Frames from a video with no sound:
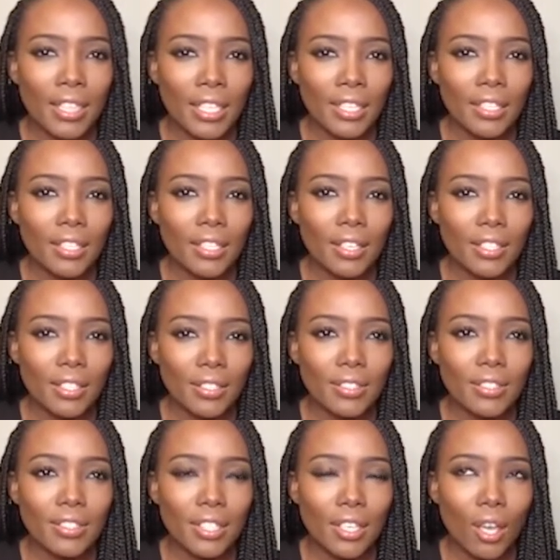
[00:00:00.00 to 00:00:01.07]
No, go on, go on.
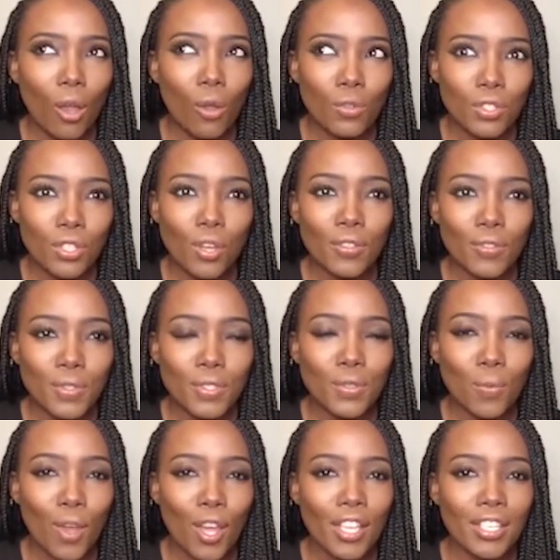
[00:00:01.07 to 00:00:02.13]
Old Dogs was the
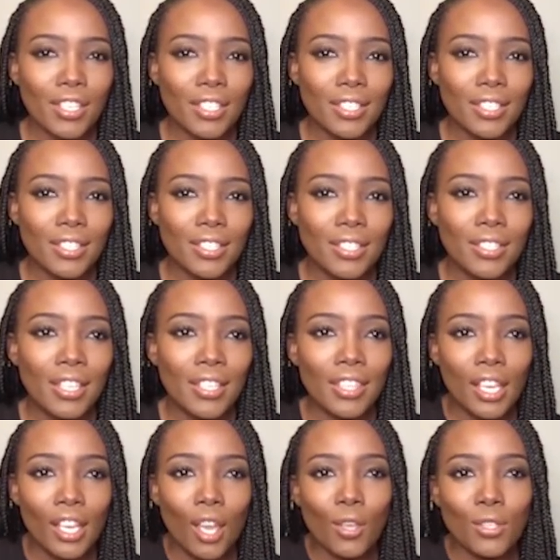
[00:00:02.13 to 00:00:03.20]
one, the
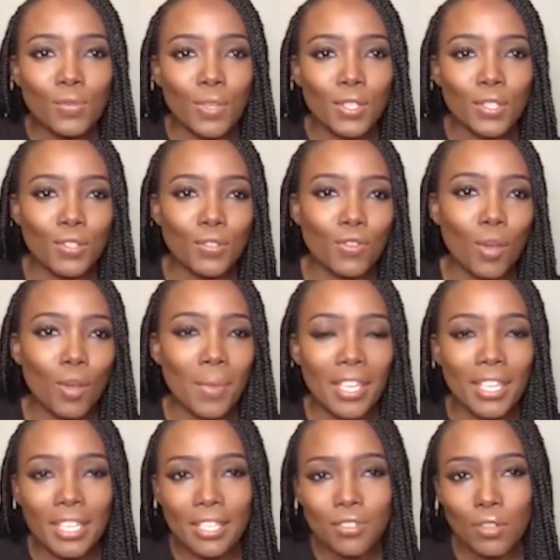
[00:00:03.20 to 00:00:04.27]
last one to drop,
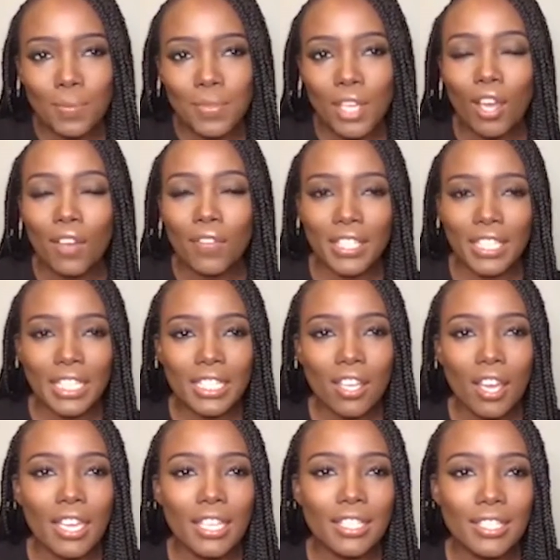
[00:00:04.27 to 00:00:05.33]
and it dropped after he
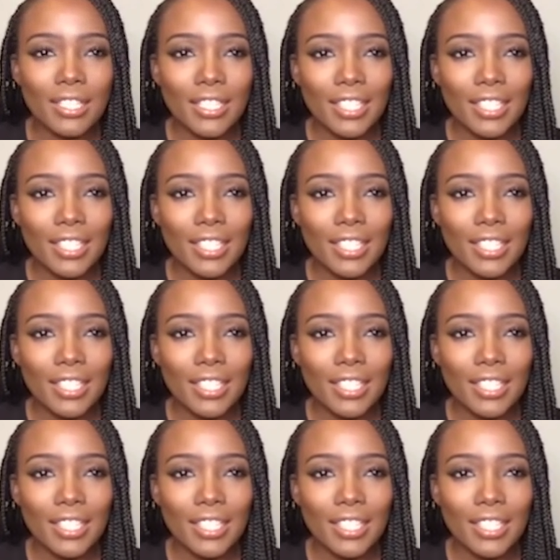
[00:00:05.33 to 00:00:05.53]
died.